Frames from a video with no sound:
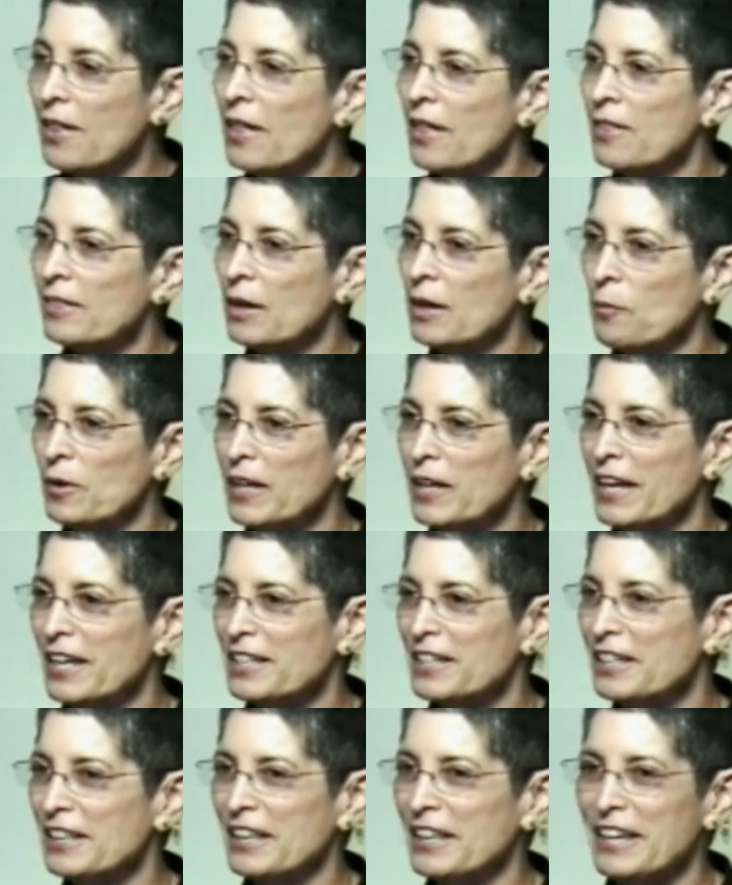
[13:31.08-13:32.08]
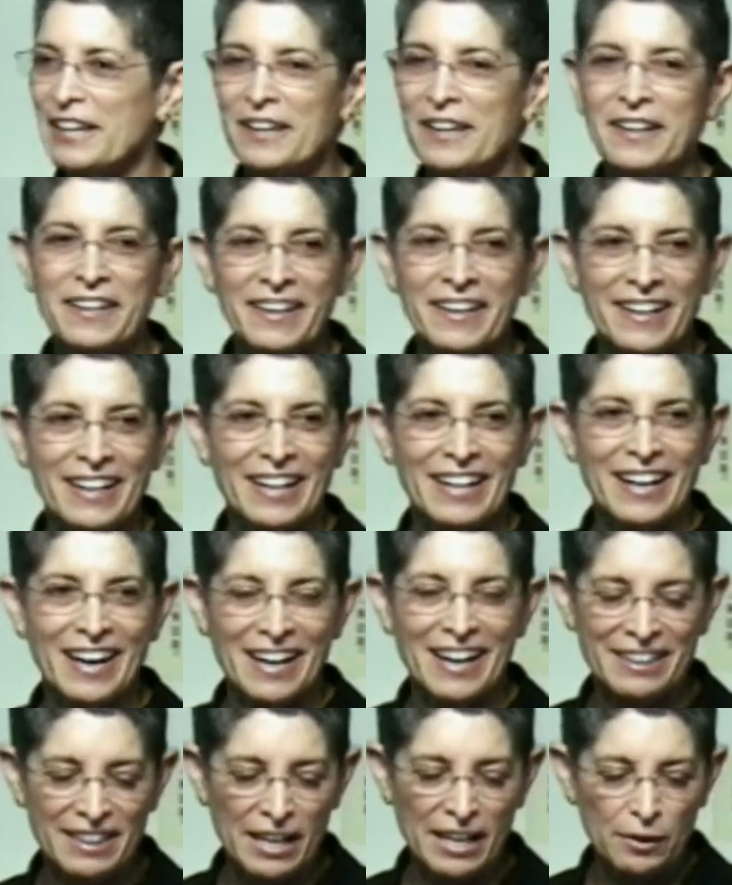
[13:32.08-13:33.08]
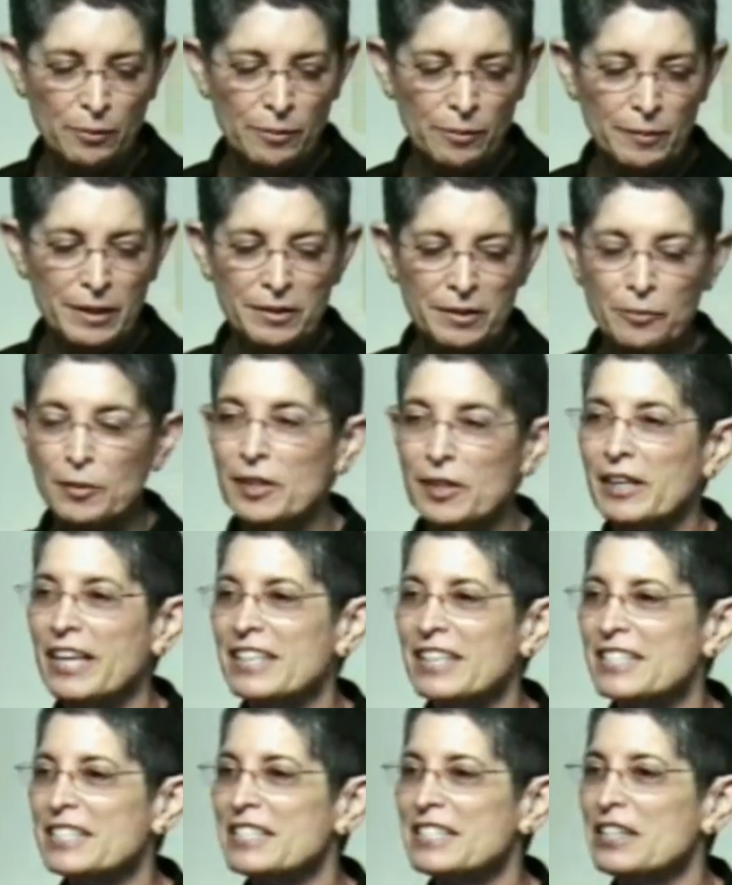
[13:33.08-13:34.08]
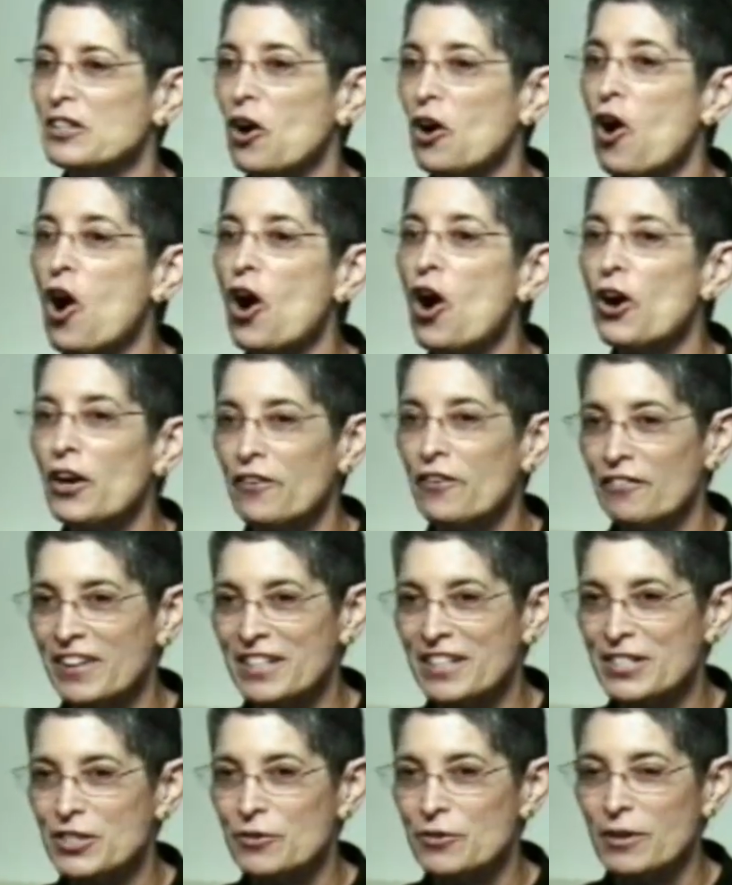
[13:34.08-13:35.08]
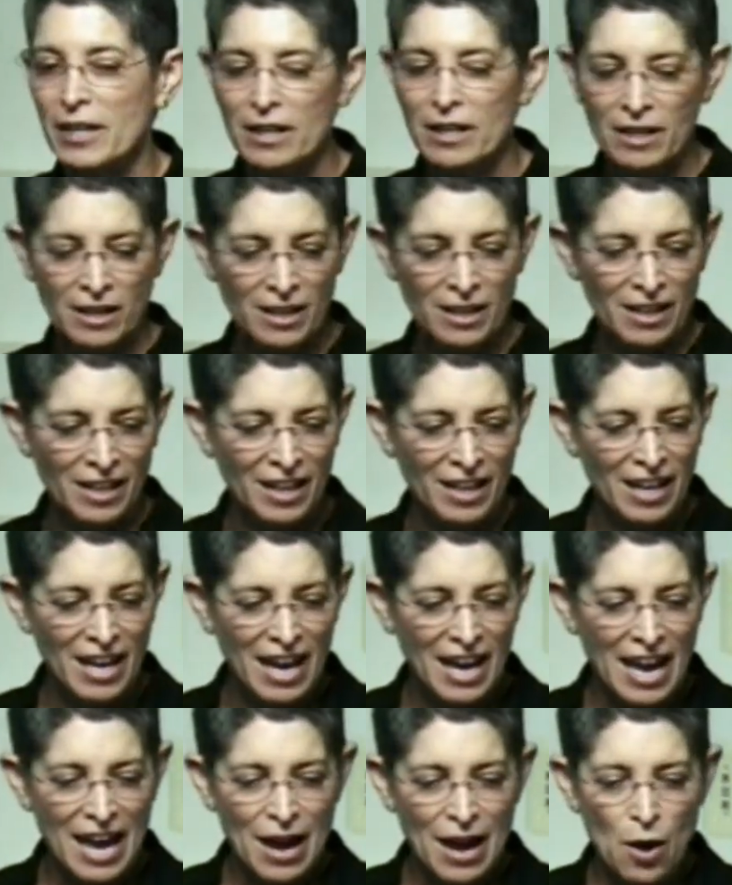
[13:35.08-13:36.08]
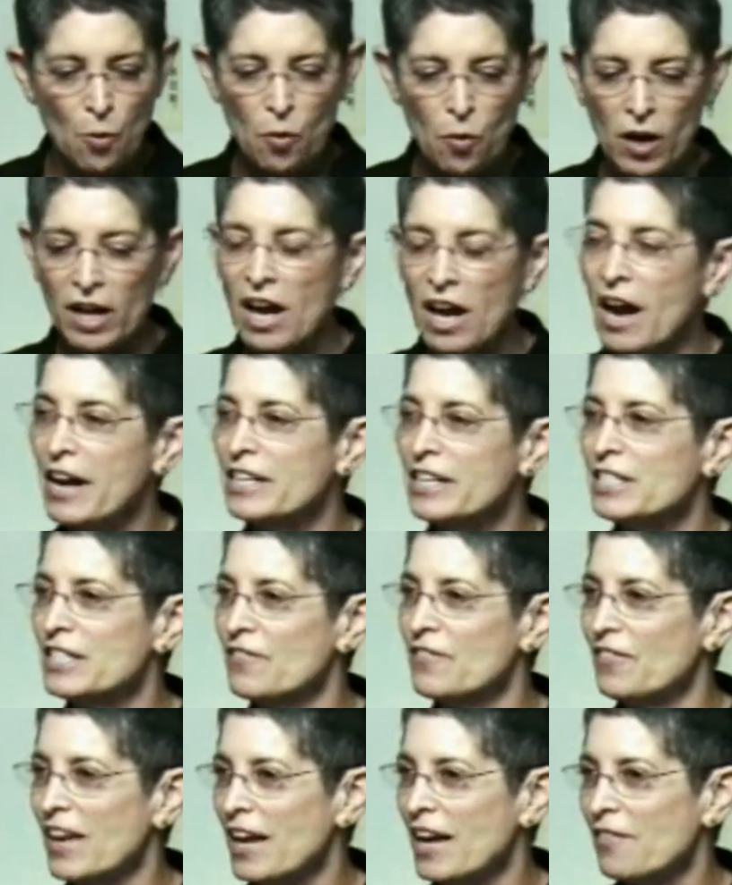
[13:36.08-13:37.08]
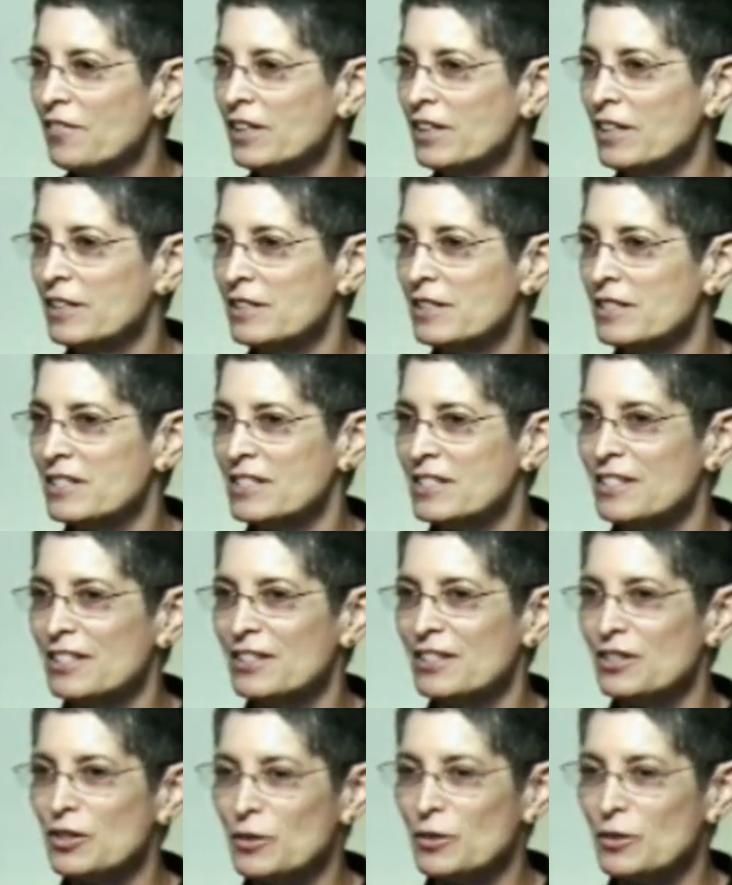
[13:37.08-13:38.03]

Then we get to I think, what gets to the heart of history. What kinds of evidence do